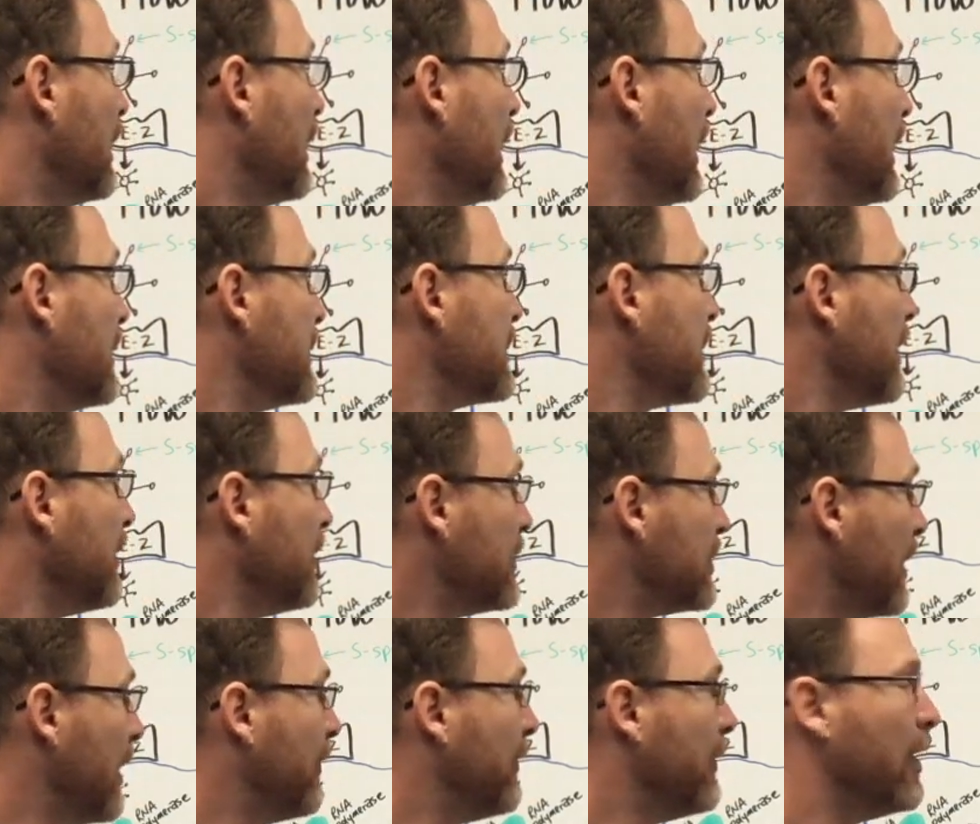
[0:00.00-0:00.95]
Inside those
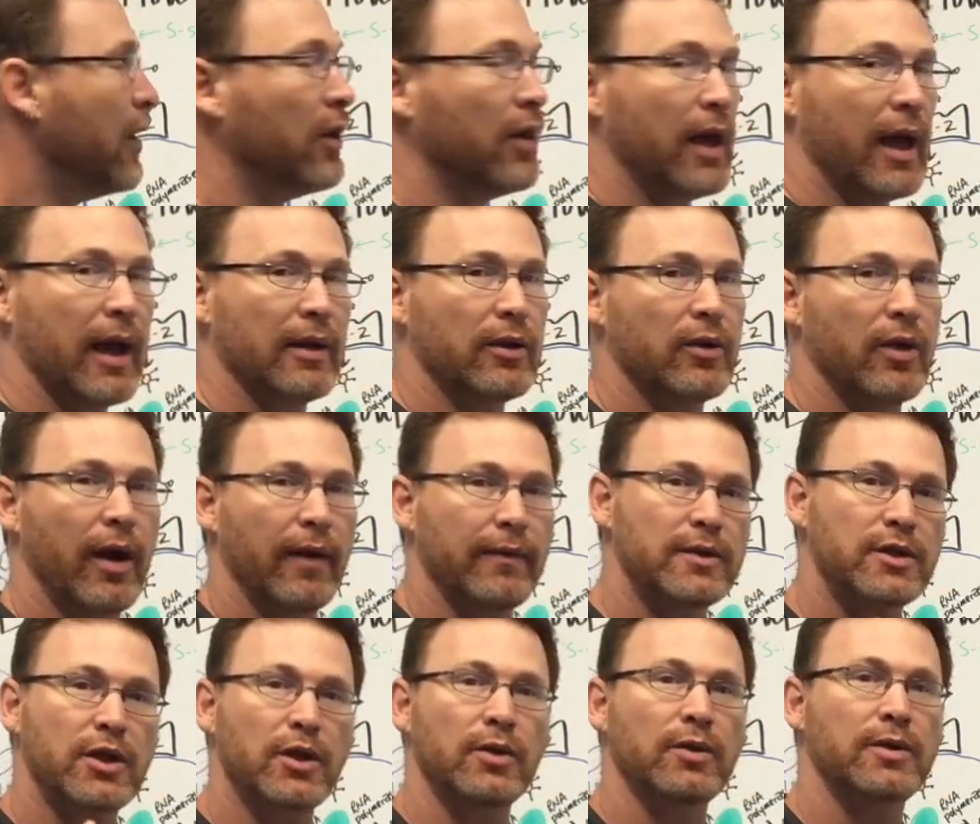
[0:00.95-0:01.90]
alveoli you have
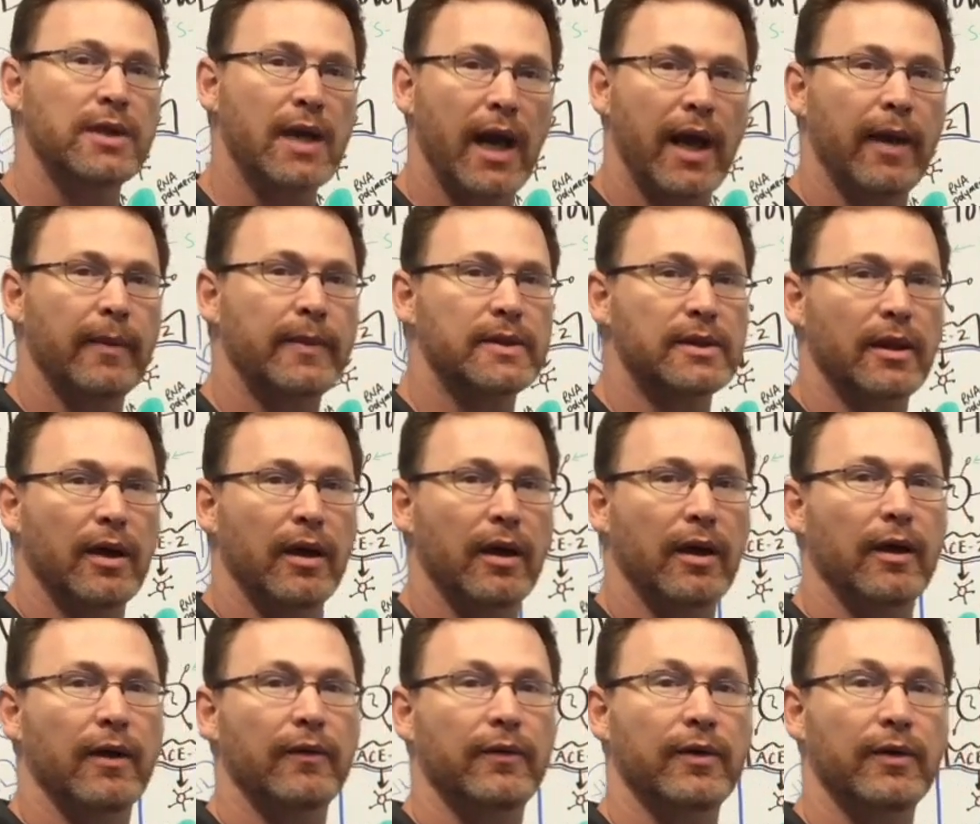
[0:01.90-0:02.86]
two types
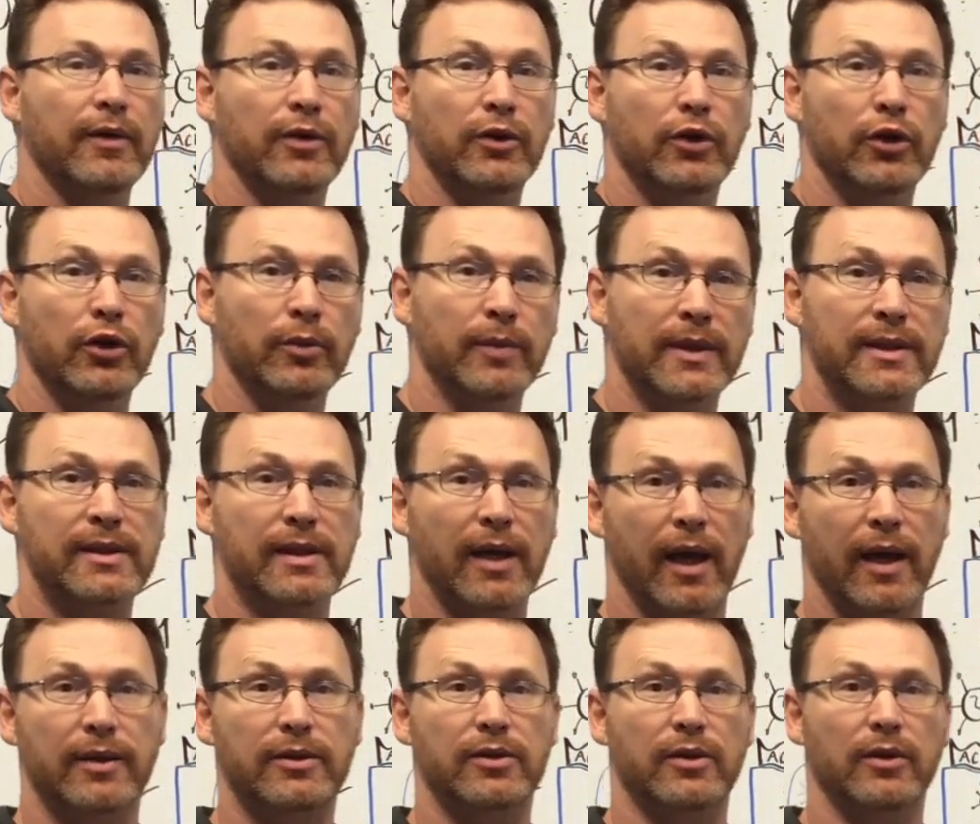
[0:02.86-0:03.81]
of
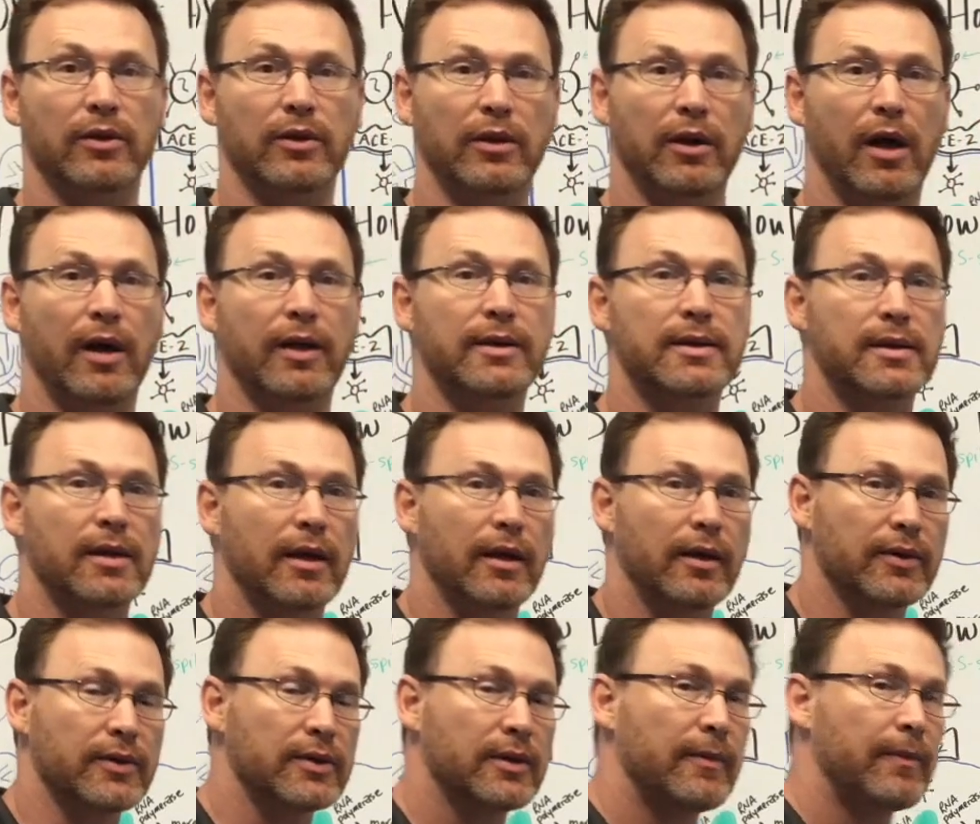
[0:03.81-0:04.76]
pneumocytes or lung
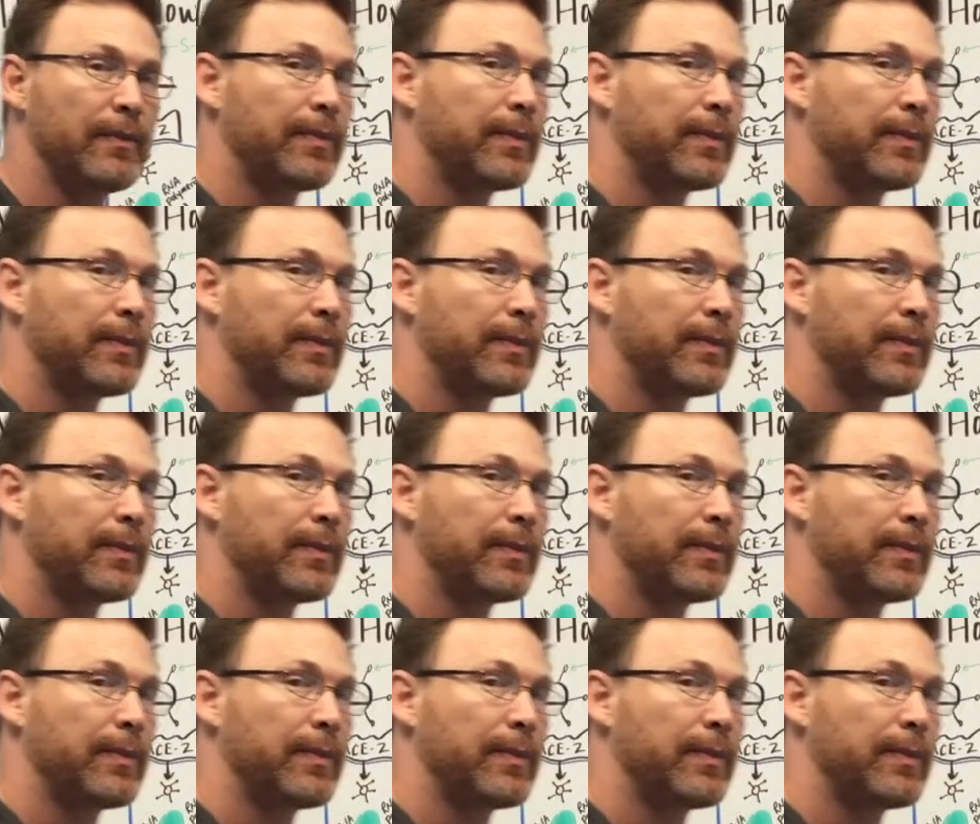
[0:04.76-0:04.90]
cells.